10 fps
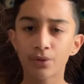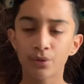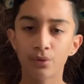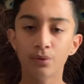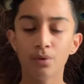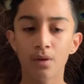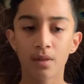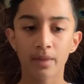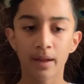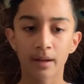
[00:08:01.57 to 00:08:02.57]
or two
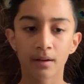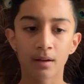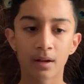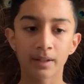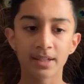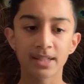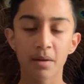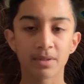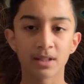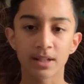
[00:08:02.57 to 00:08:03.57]
that are the
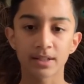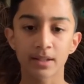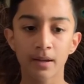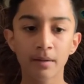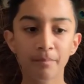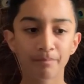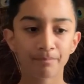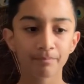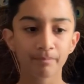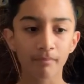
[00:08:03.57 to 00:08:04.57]
same as last year.
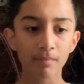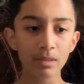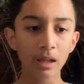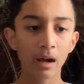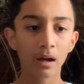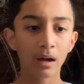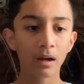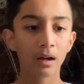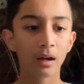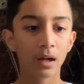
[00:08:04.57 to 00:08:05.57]

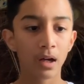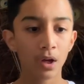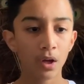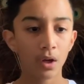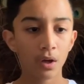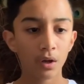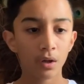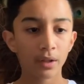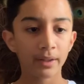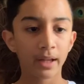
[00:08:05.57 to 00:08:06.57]
There are
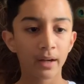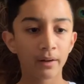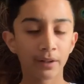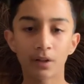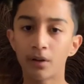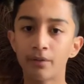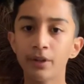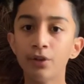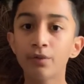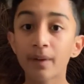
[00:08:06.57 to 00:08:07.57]
a lot of
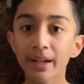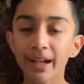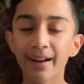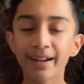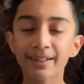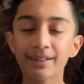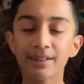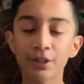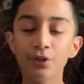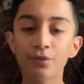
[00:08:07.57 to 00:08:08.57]
new fun
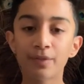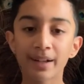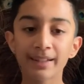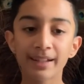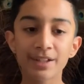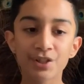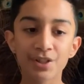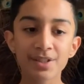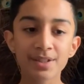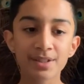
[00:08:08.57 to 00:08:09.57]

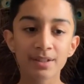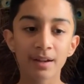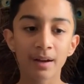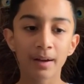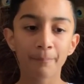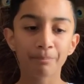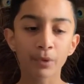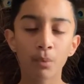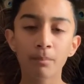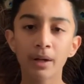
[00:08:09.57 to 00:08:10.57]
teachers.
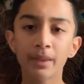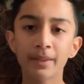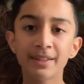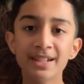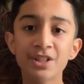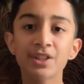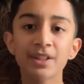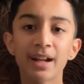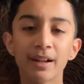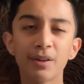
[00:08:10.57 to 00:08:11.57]
But the teacher
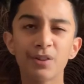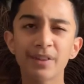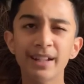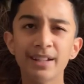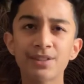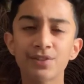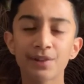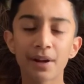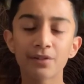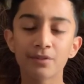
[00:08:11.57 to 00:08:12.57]
that really
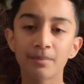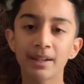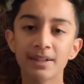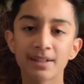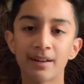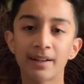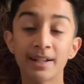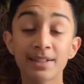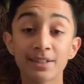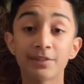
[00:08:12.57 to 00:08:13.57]
stood out to me is our
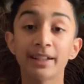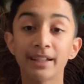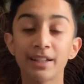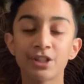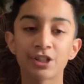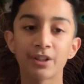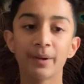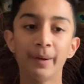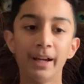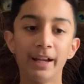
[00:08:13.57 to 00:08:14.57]
history
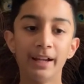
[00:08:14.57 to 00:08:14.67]
teacher.